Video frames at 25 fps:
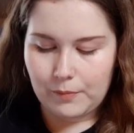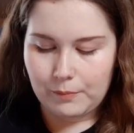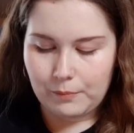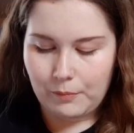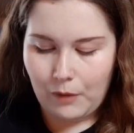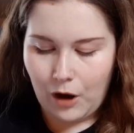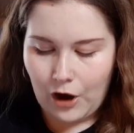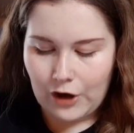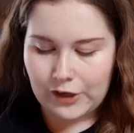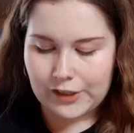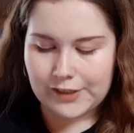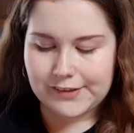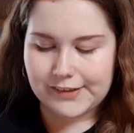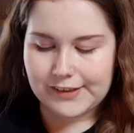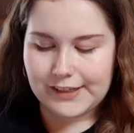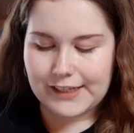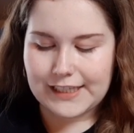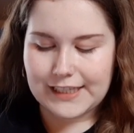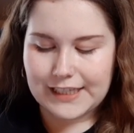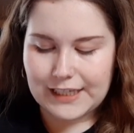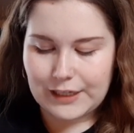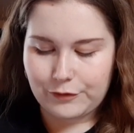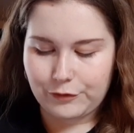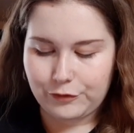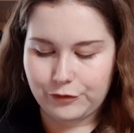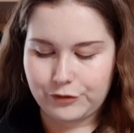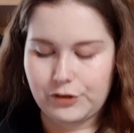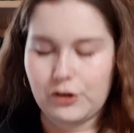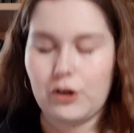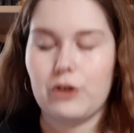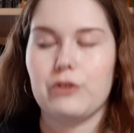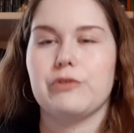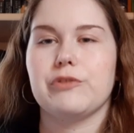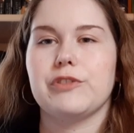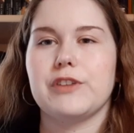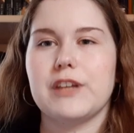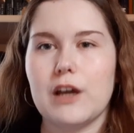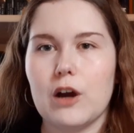marks a gift
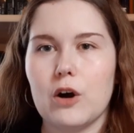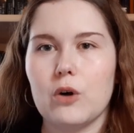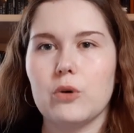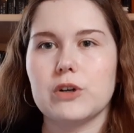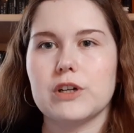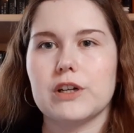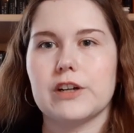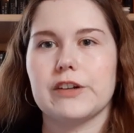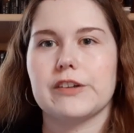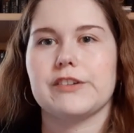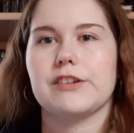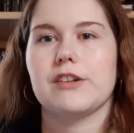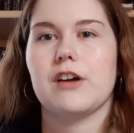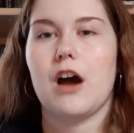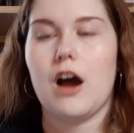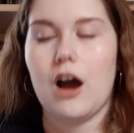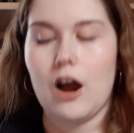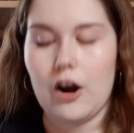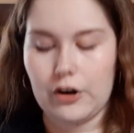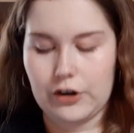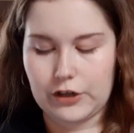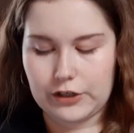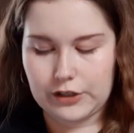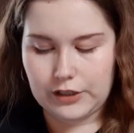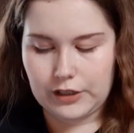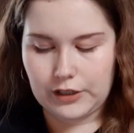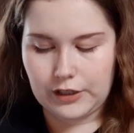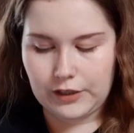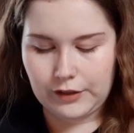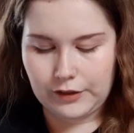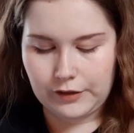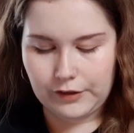of the owner's heart.